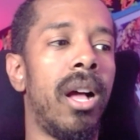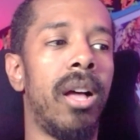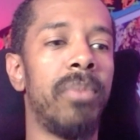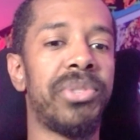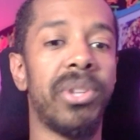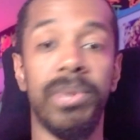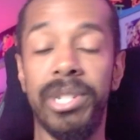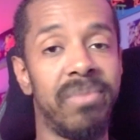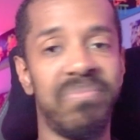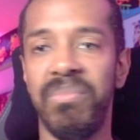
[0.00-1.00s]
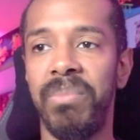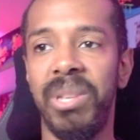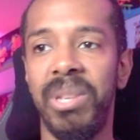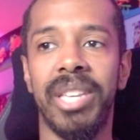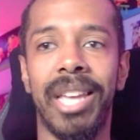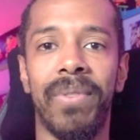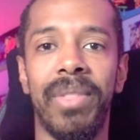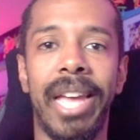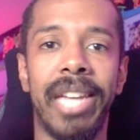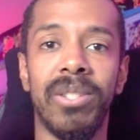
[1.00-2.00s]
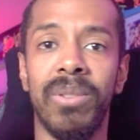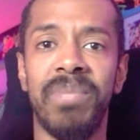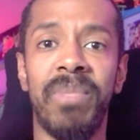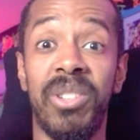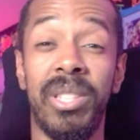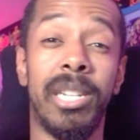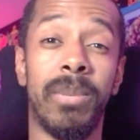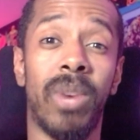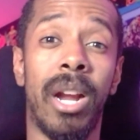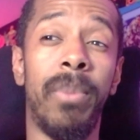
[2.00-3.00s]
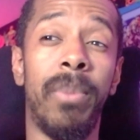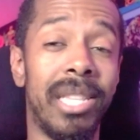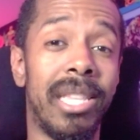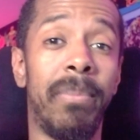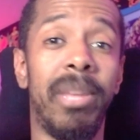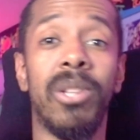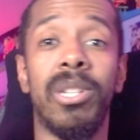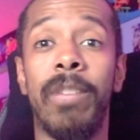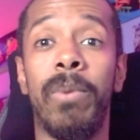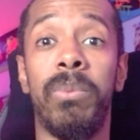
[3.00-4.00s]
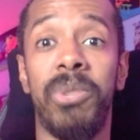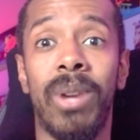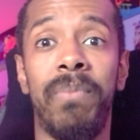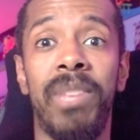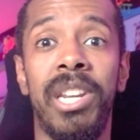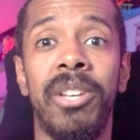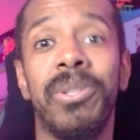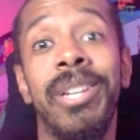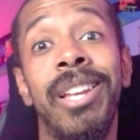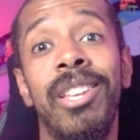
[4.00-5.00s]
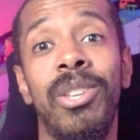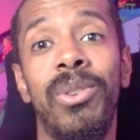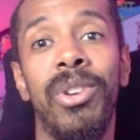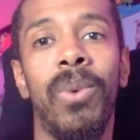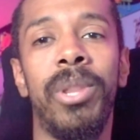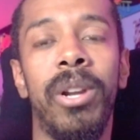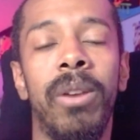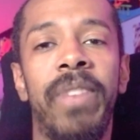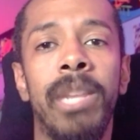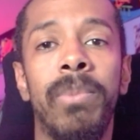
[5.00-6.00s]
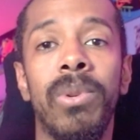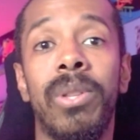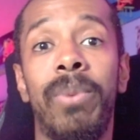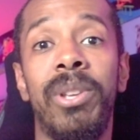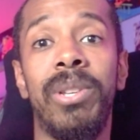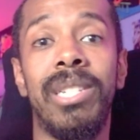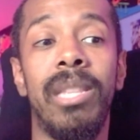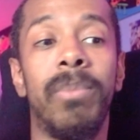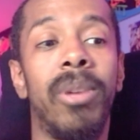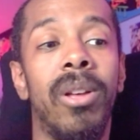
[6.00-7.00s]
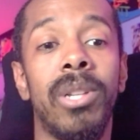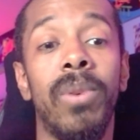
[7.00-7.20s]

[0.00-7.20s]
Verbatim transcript: Um, so just be on the lookout for that. So just make sure you hit that subscribe button, hit that bell, so that way when we drop videos, you know when they're available, so that way you can see them all.